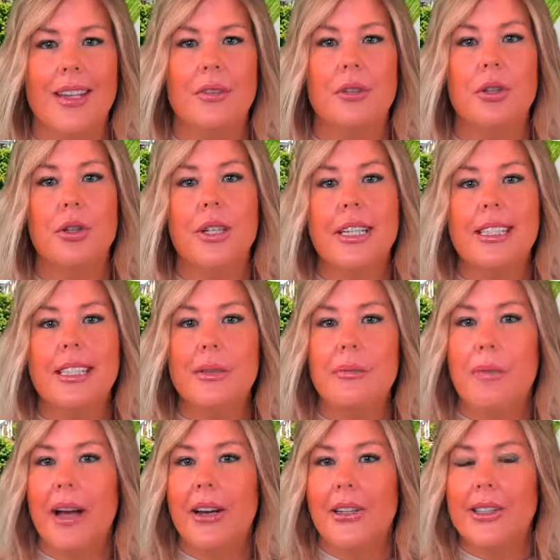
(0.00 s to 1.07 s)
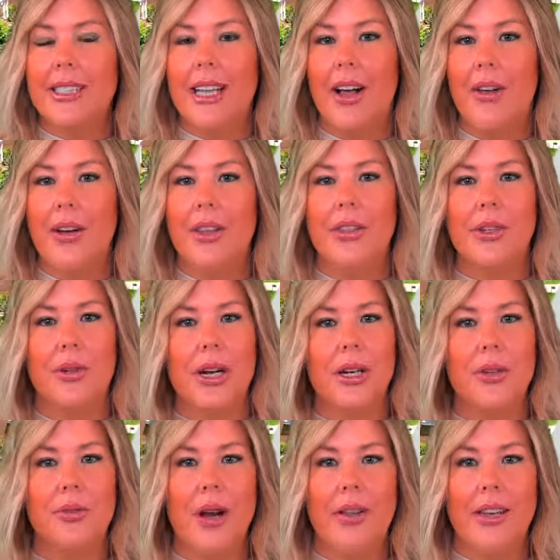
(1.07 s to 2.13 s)
If you're looking to buy or sell in the greater
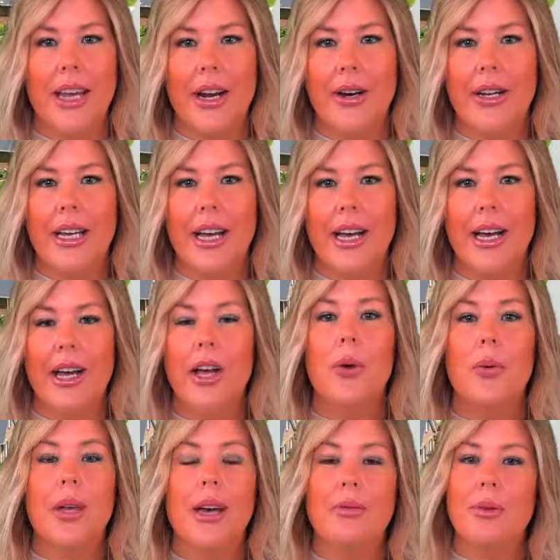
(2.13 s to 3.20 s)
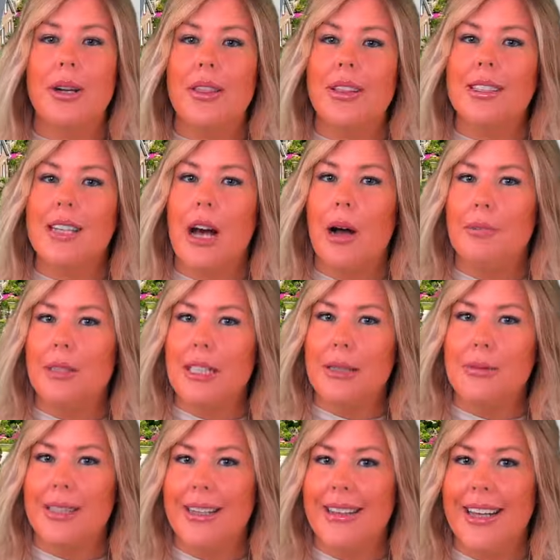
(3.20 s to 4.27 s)
Raleigh area, we have one of the top
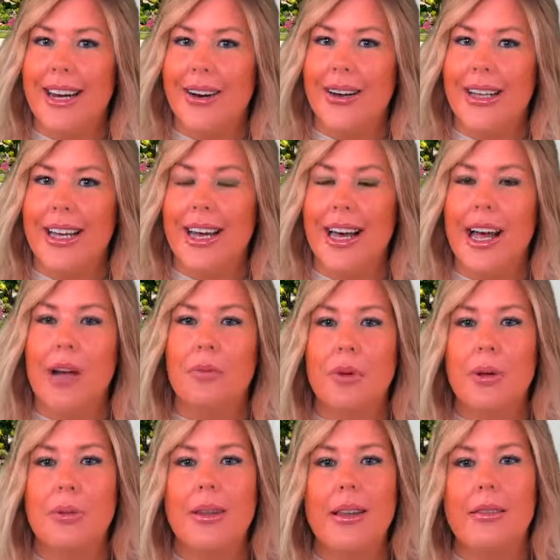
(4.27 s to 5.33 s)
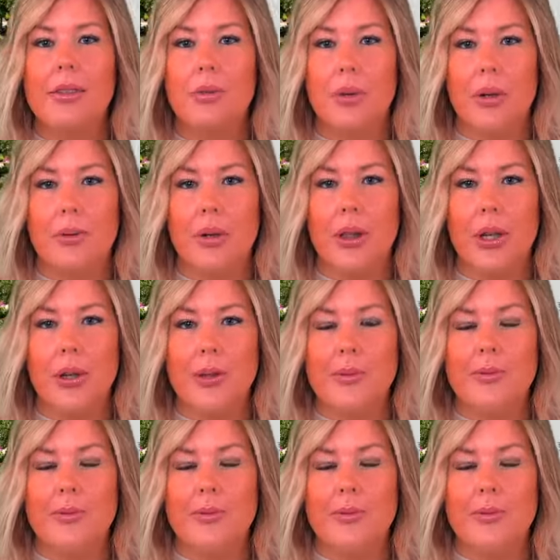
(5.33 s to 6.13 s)
teams in the area and we would love to work with you.